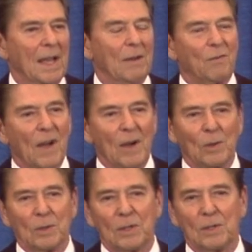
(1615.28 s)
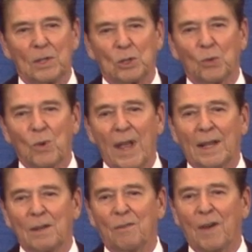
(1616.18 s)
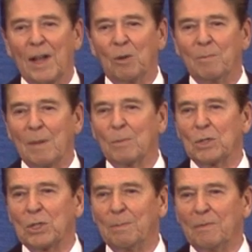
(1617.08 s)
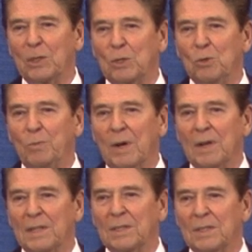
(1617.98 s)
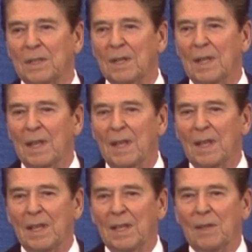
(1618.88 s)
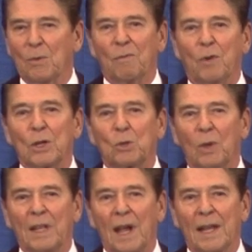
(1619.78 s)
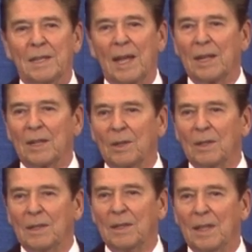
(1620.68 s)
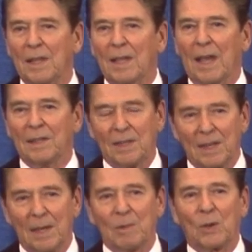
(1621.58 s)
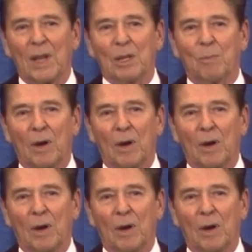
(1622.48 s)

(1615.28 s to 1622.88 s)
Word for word: and found that the rank and file membership of the two parties were virtually identical, and in the Democratic